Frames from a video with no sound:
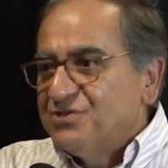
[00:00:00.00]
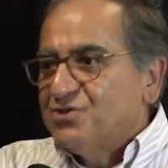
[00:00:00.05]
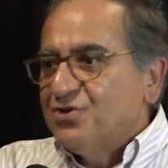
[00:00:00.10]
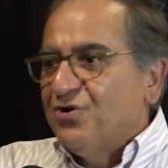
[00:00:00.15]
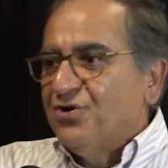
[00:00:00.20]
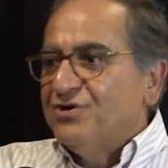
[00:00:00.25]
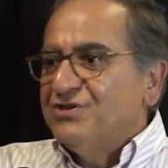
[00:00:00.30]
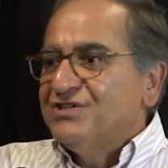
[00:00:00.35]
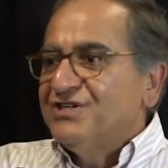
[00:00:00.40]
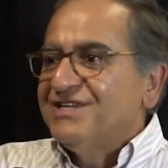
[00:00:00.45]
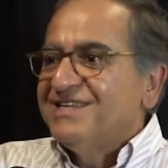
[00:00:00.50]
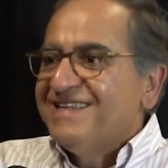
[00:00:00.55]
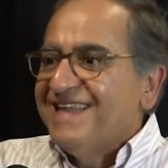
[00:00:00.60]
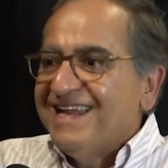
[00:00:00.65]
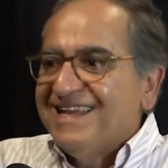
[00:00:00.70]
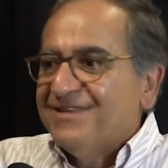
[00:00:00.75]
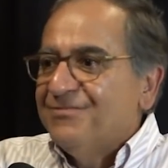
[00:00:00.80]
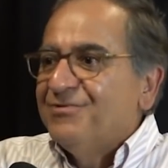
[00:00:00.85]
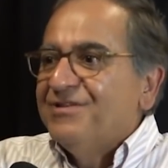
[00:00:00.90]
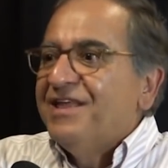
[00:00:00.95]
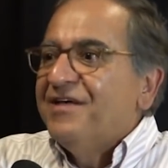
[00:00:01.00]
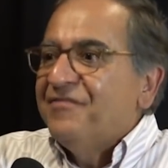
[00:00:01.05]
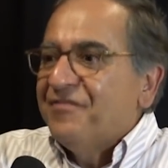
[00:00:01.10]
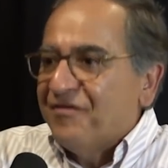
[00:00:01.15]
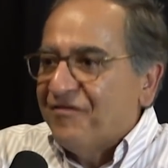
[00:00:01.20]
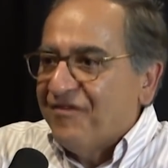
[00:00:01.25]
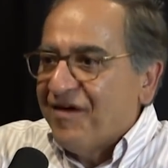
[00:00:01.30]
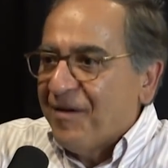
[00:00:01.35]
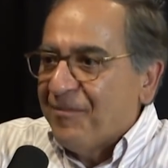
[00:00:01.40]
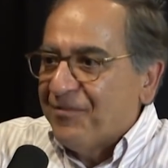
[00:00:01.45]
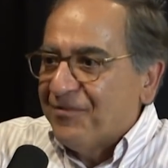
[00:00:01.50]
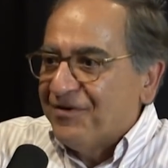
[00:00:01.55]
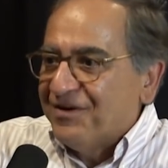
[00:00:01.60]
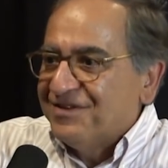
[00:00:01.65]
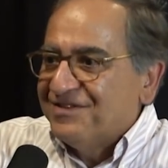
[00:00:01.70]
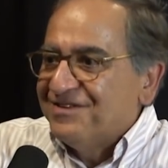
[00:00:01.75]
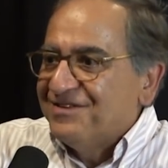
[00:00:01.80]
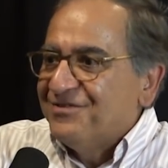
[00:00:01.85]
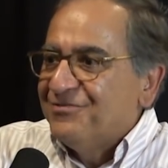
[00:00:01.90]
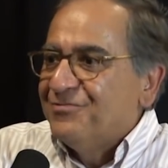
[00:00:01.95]
charge, then it will never evaporate.
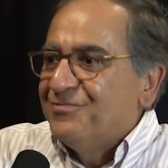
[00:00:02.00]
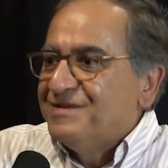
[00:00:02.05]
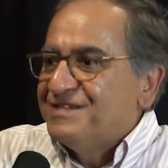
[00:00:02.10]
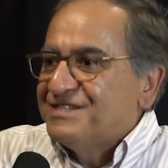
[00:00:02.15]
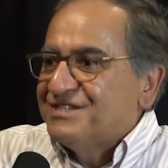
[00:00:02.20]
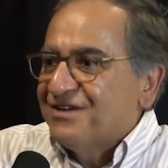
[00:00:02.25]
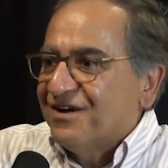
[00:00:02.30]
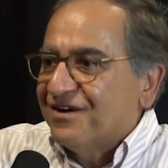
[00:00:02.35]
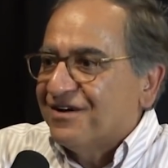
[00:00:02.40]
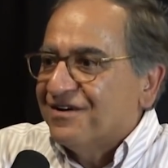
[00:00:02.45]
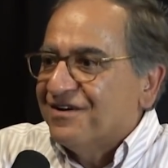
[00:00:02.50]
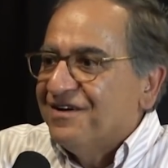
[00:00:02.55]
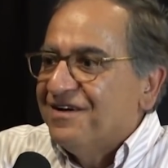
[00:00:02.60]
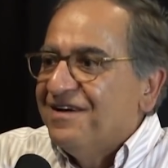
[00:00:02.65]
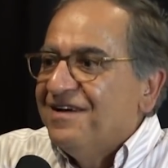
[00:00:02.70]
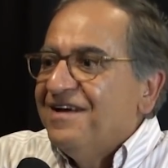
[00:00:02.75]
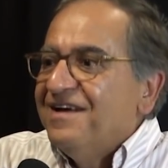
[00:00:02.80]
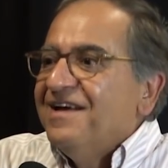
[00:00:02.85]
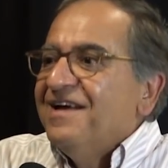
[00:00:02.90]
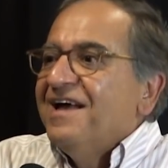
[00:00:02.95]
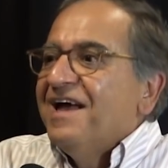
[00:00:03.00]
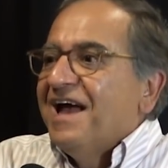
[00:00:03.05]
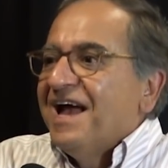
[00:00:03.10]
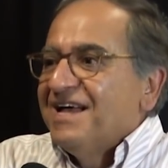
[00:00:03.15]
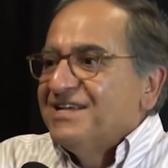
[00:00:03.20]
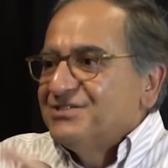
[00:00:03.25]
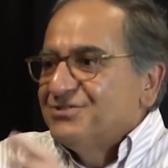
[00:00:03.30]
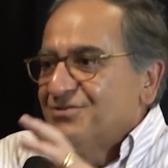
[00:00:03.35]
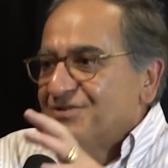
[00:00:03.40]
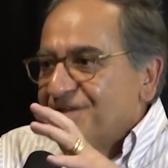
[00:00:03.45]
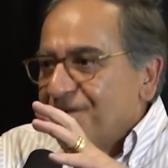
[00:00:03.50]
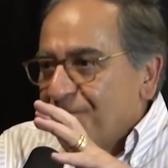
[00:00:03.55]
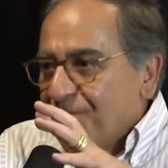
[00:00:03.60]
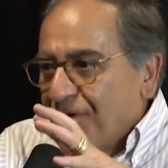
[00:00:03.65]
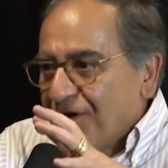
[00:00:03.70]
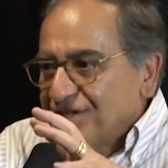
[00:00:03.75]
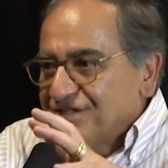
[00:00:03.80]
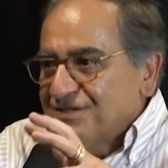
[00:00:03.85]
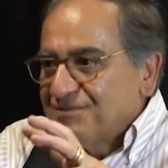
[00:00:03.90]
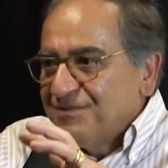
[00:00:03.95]
Mm-hmm. You'll be stuck. And so the
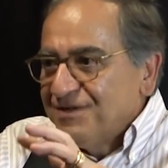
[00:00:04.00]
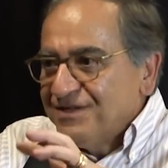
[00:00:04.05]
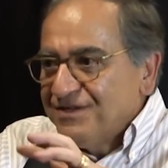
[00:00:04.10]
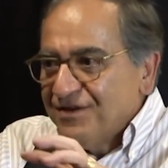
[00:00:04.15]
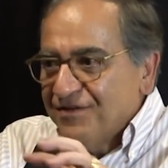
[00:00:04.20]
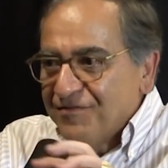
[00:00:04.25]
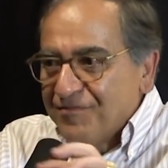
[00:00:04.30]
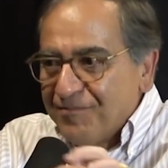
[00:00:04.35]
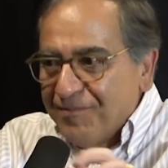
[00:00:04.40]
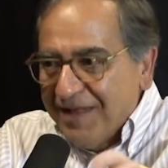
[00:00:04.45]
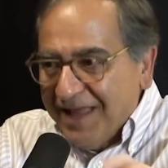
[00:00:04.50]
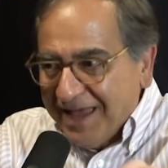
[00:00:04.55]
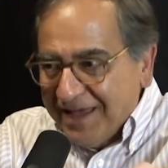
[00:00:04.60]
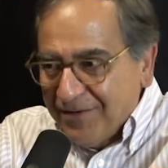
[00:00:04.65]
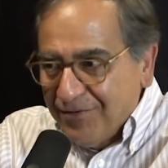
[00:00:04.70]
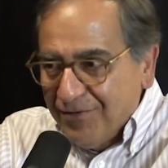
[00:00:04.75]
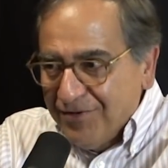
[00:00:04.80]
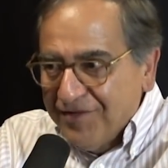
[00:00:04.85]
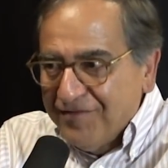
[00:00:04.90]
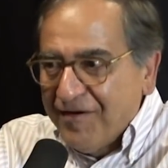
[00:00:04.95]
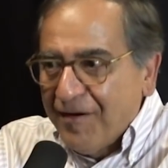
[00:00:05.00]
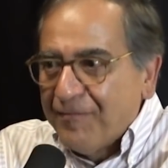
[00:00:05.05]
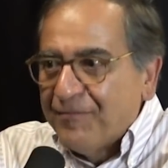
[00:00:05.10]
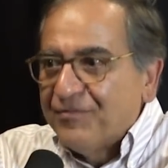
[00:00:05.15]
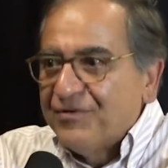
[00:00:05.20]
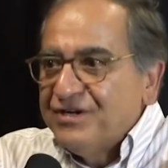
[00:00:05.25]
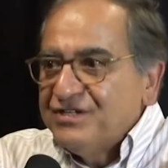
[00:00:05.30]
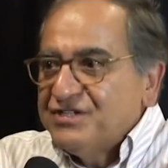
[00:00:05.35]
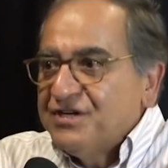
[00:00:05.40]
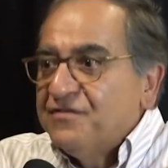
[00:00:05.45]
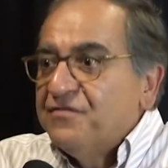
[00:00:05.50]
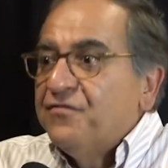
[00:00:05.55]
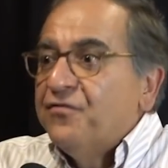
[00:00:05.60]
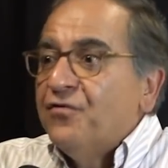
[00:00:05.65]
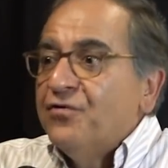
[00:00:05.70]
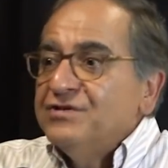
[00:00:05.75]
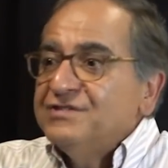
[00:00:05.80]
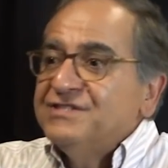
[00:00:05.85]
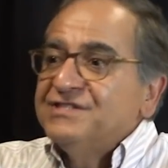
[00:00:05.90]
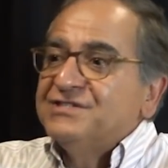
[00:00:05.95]
possibility of a black hole evaporation
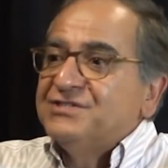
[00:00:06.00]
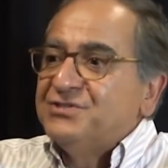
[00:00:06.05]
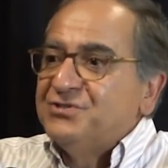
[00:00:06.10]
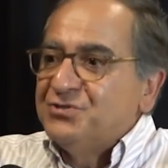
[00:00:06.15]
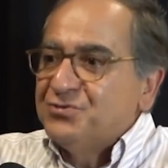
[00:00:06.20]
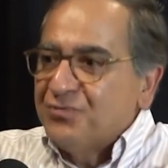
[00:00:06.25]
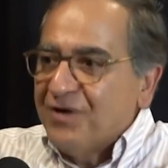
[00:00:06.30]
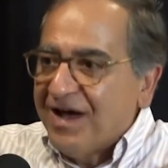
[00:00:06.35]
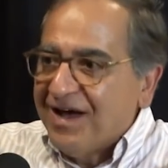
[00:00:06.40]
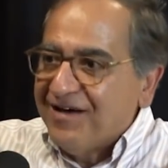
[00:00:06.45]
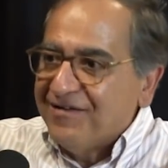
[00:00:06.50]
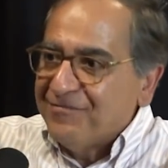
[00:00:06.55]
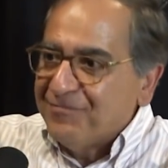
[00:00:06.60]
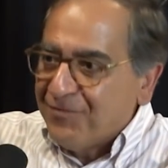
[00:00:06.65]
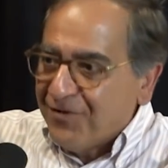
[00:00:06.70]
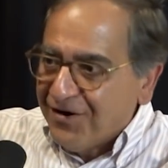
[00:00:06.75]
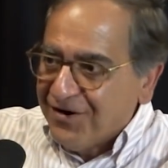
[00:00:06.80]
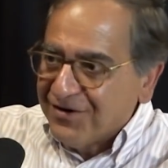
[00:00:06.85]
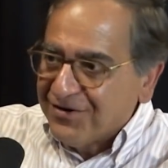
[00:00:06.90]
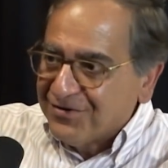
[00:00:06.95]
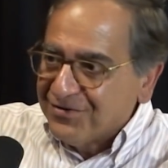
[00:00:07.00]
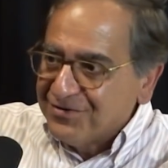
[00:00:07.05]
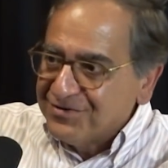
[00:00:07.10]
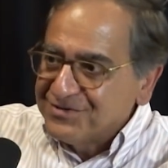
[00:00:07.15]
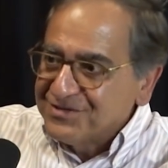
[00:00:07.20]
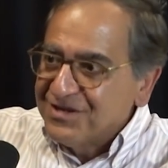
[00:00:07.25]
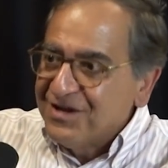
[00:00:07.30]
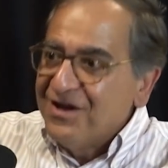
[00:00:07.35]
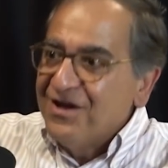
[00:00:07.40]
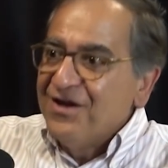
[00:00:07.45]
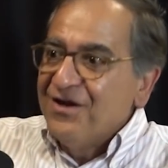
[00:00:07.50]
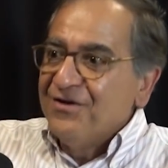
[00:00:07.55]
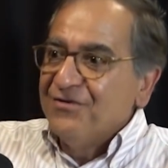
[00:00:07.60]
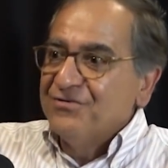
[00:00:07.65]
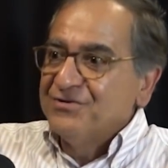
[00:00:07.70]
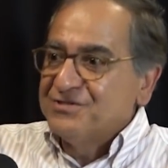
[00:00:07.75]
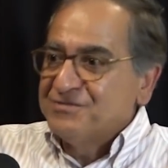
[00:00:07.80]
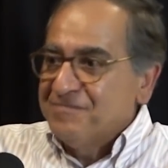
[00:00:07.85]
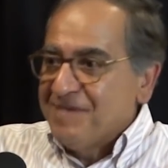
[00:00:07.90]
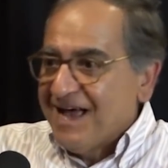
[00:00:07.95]
forces you to have particles
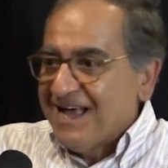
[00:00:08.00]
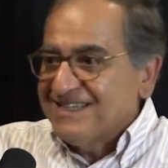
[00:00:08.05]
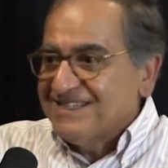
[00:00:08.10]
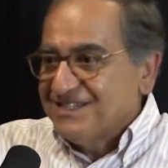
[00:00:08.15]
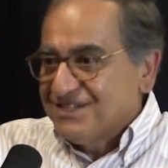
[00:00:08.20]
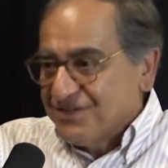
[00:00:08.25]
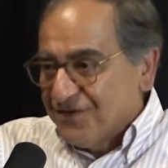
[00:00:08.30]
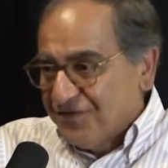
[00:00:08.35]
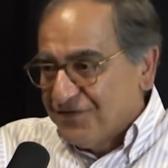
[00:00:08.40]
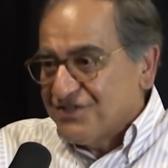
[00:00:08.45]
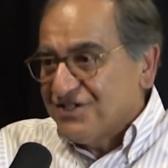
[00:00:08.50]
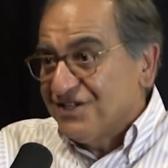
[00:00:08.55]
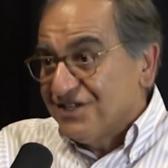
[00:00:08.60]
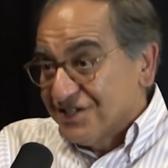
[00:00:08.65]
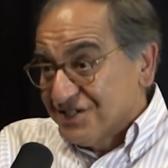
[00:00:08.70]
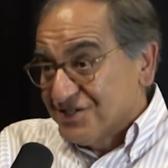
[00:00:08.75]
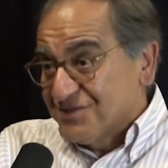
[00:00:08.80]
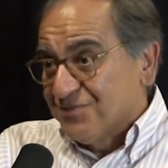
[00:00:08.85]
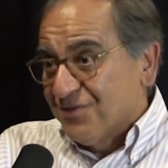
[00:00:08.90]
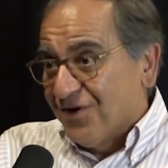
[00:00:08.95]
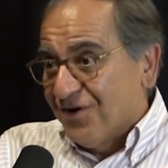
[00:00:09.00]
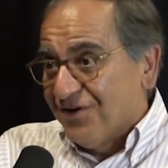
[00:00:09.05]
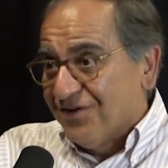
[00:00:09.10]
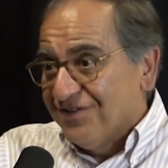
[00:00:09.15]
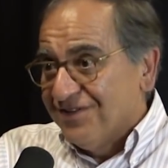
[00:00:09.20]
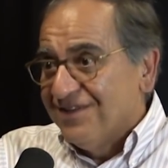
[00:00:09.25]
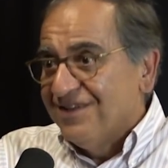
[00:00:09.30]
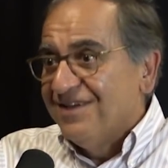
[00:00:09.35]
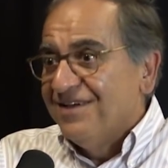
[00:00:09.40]
whose mass is sufficiently small